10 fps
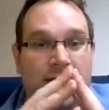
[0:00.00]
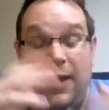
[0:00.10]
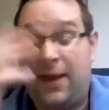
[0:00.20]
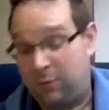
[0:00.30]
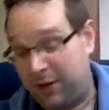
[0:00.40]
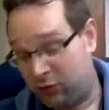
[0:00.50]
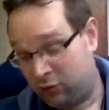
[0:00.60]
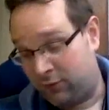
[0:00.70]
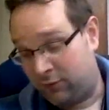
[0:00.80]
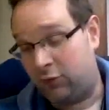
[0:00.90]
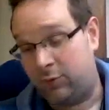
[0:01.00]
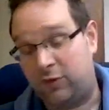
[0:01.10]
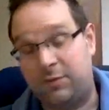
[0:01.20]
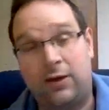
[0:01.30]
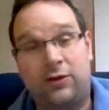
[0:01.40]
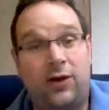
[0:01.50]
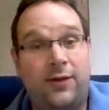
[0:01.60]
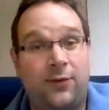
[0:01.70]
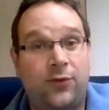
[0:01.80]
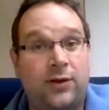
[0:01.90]
They have a picture of an enormous mountain
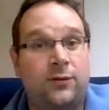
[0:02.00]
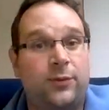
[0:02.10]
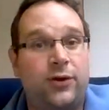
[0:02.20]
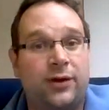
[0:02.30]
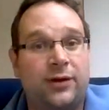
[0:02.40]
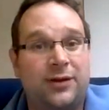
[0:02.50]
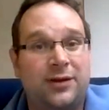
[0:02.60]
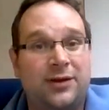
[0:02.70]
on the front of the book.